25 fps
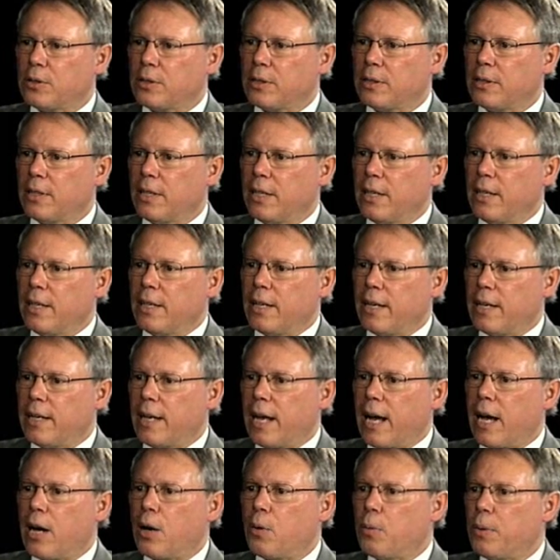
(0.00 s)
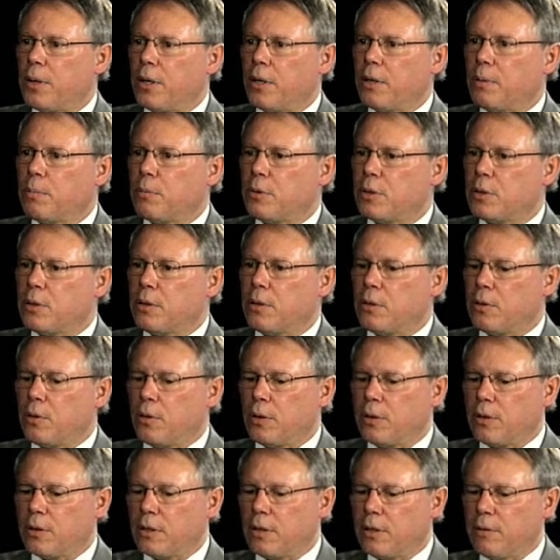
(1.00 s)
and how are we
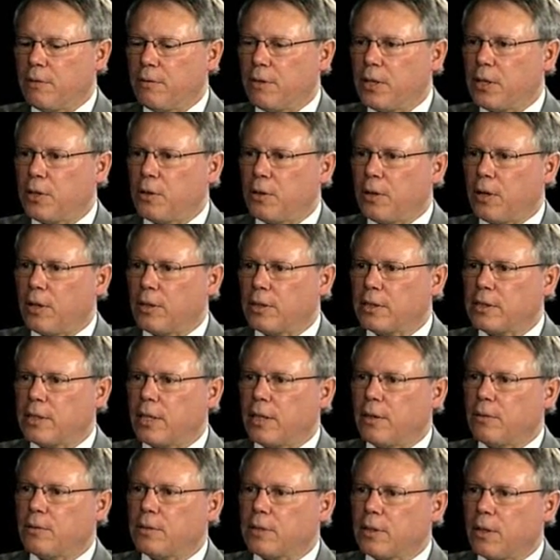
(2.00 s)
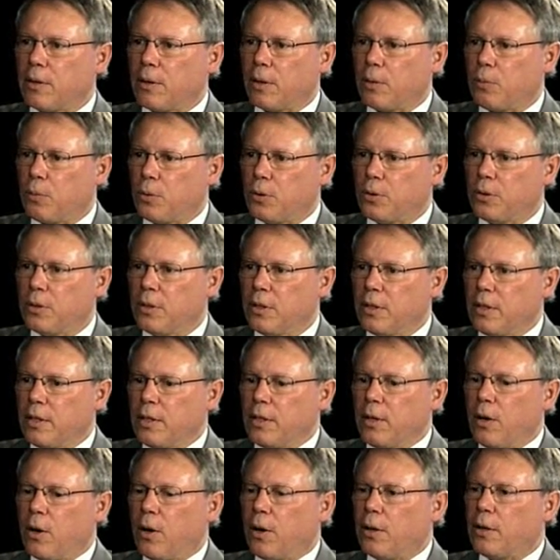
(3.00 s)
going to configure ourselves so that we're
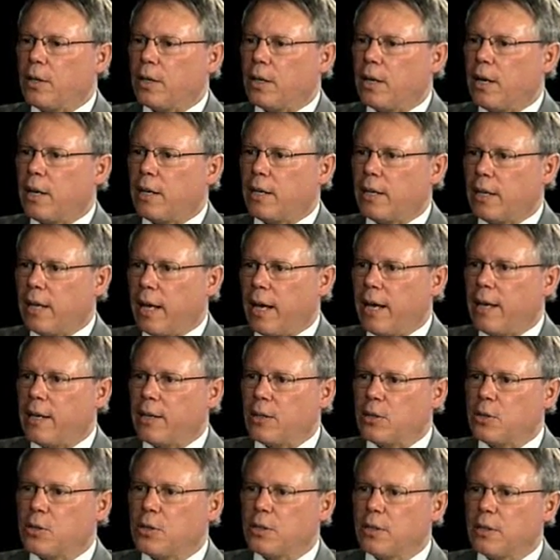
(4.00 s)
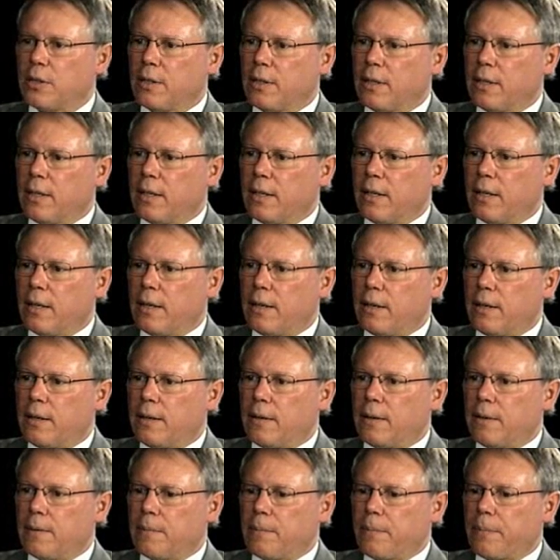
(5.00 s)
on the cutting edge.
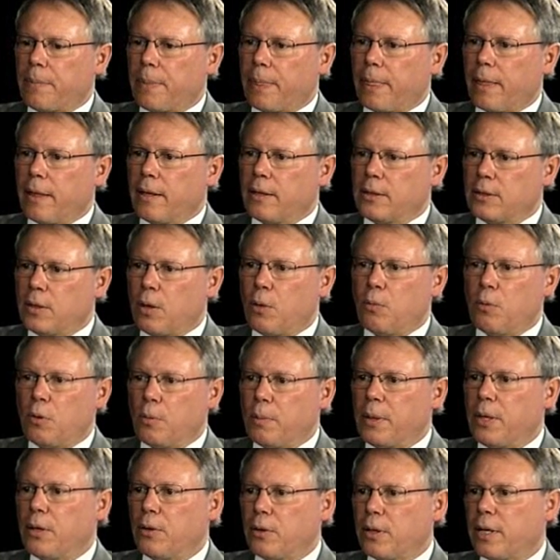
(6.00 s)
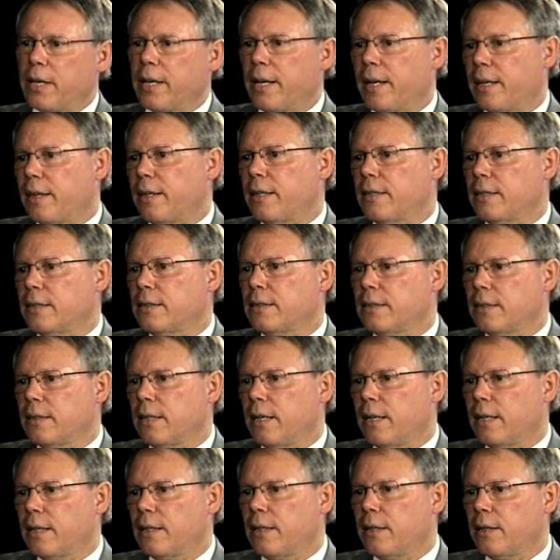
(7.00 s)
So we'll be looking at this,
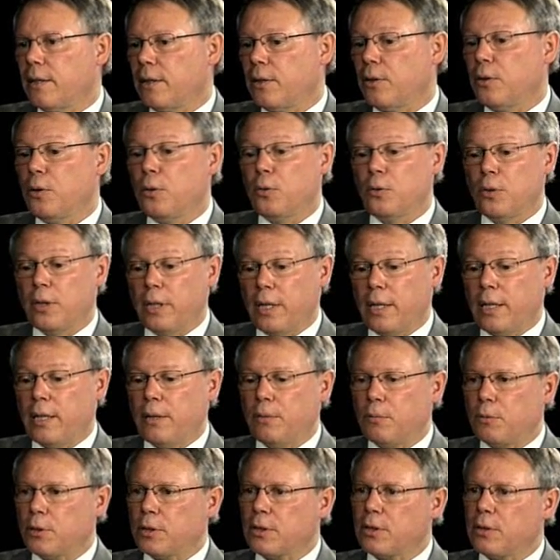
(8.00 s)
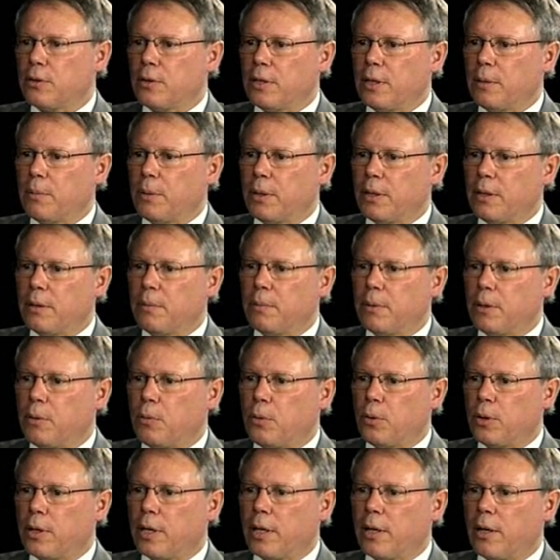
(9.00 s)
and the new dean will certainly be
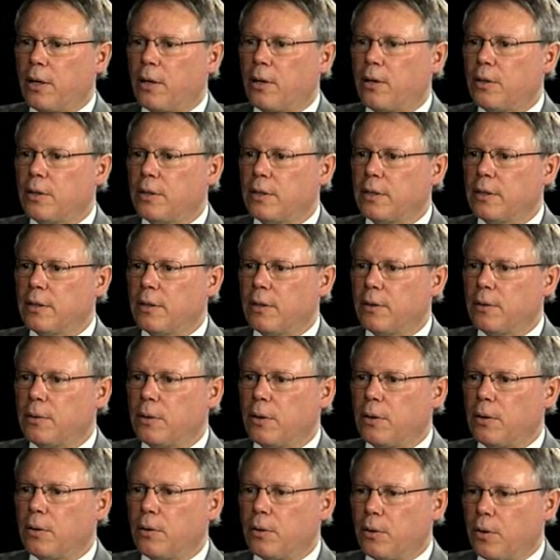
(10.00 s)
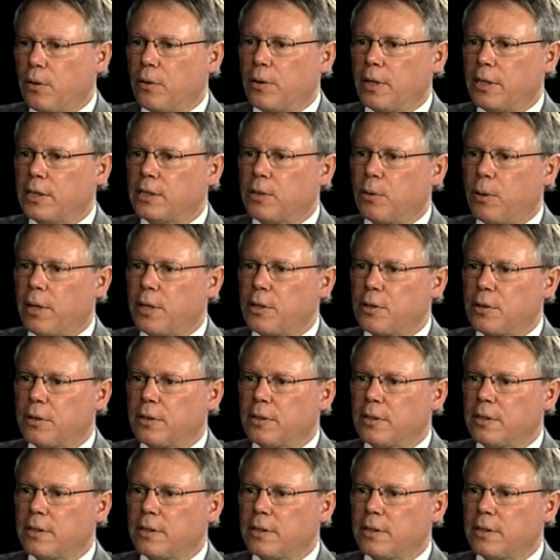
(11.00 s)
working hard on these questions.